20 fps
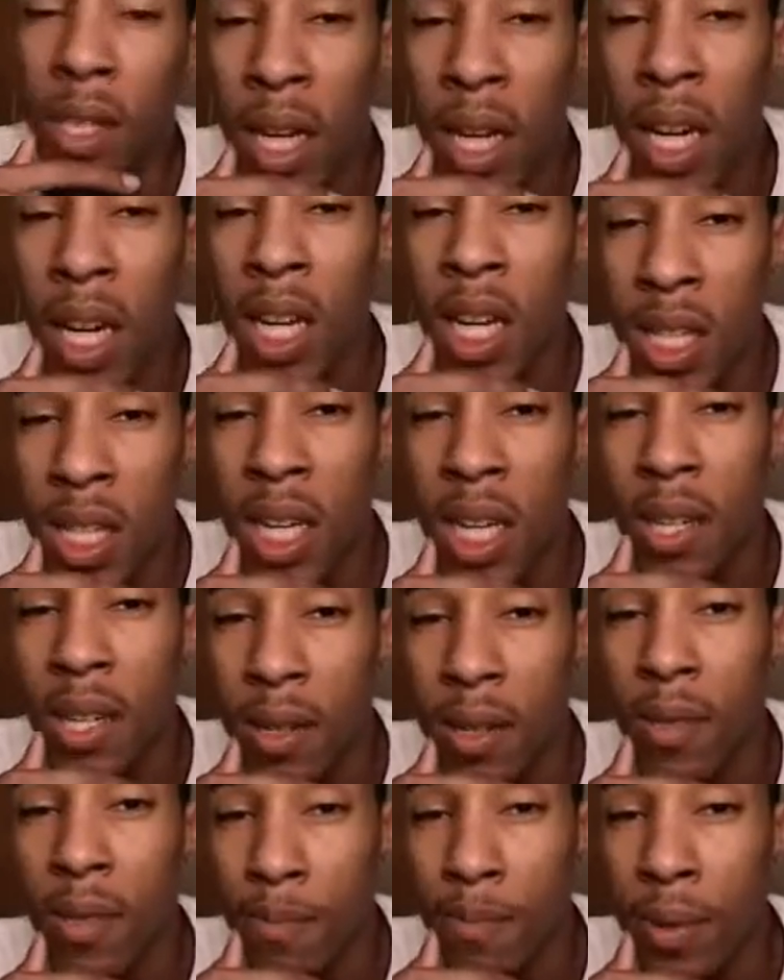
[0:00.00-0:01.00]
10 out of 10.
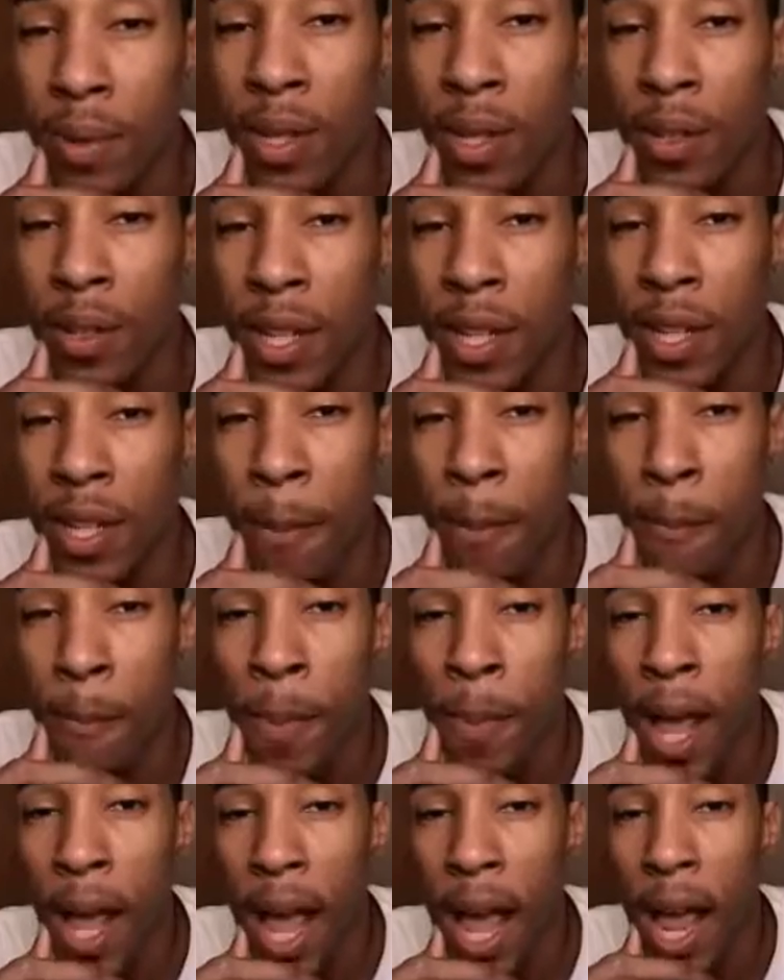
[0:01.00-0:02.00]
It was a pretty good game,
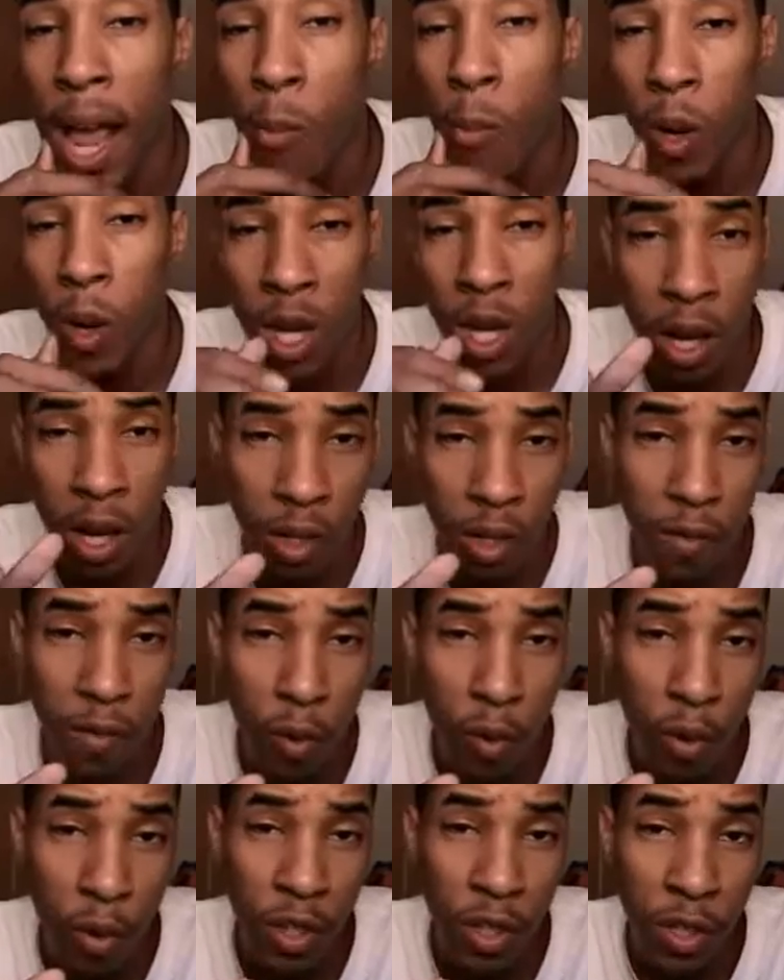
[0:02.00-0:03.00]
and we can all look
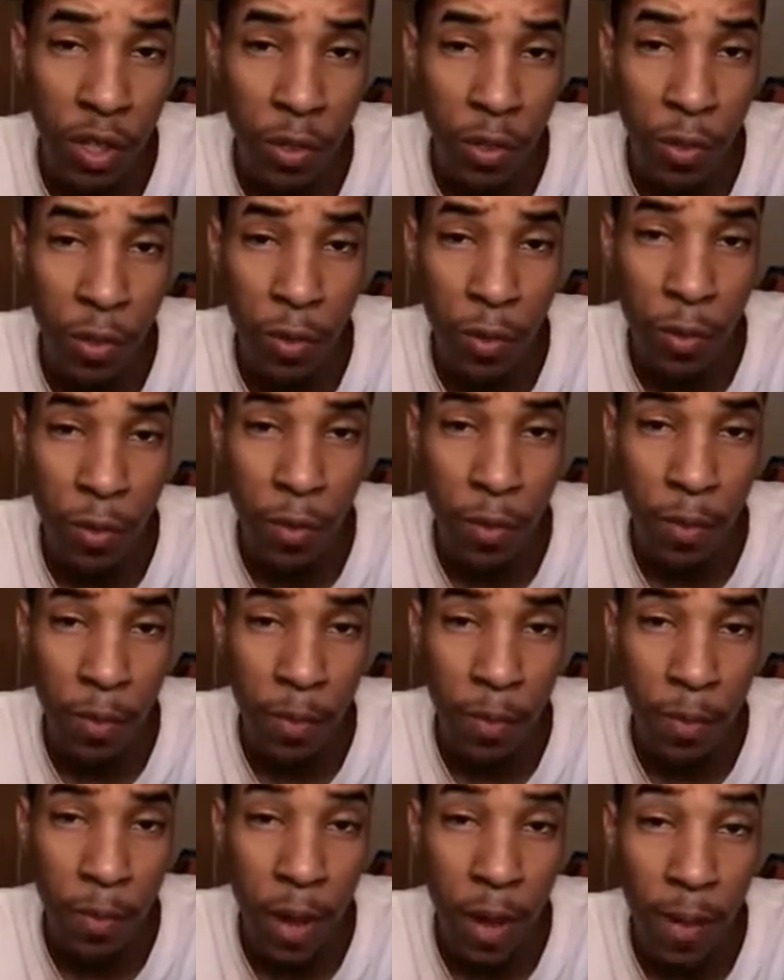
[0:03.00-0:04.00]
forward to
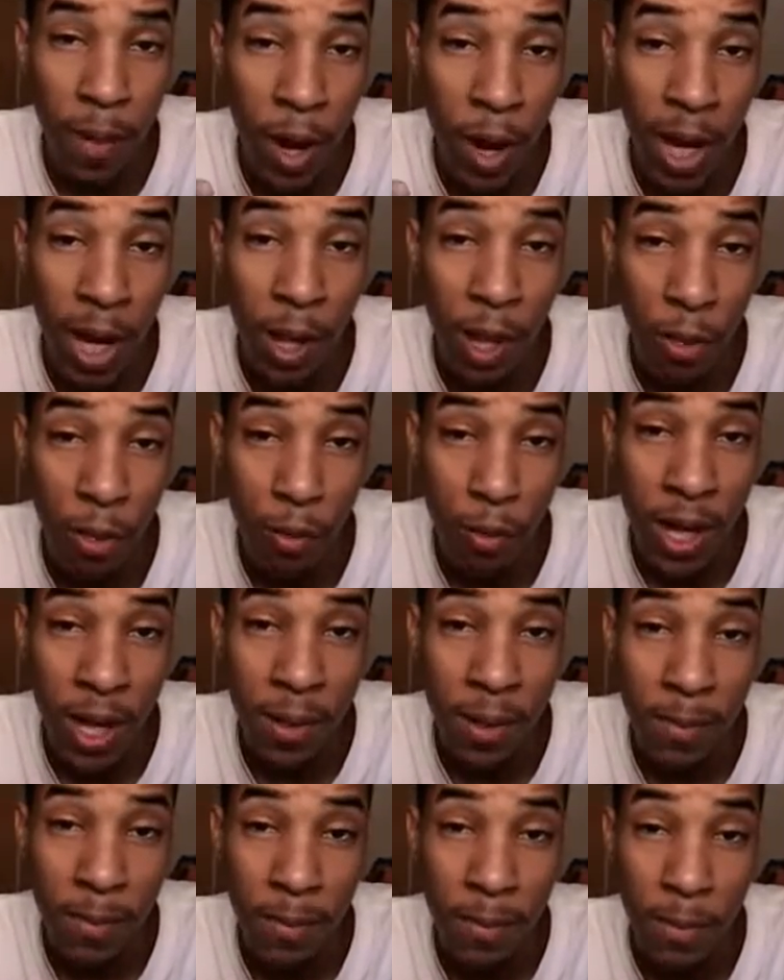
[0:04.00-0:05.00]
Fallout 3.
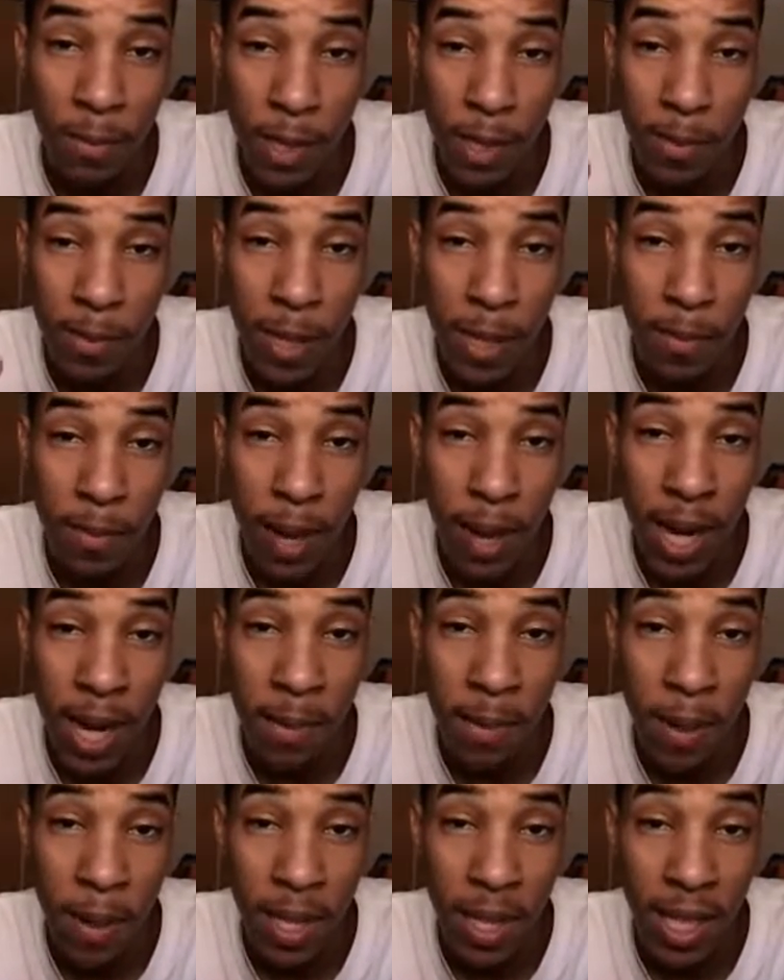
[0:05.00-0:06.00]
It's being
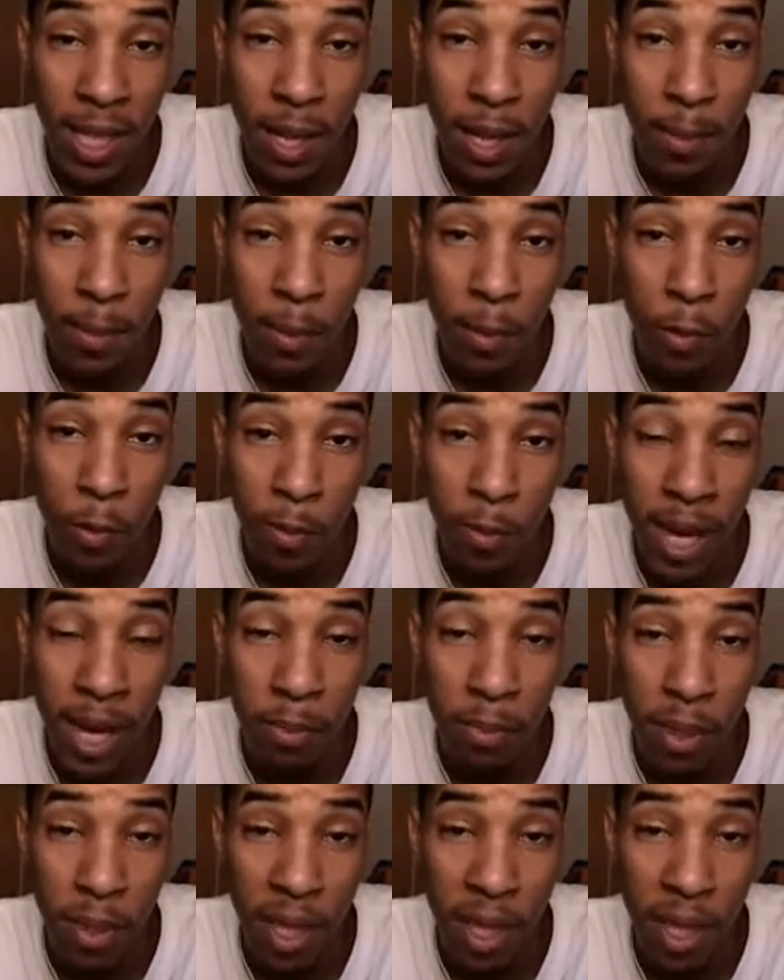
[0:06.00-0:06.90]
made by the same people who made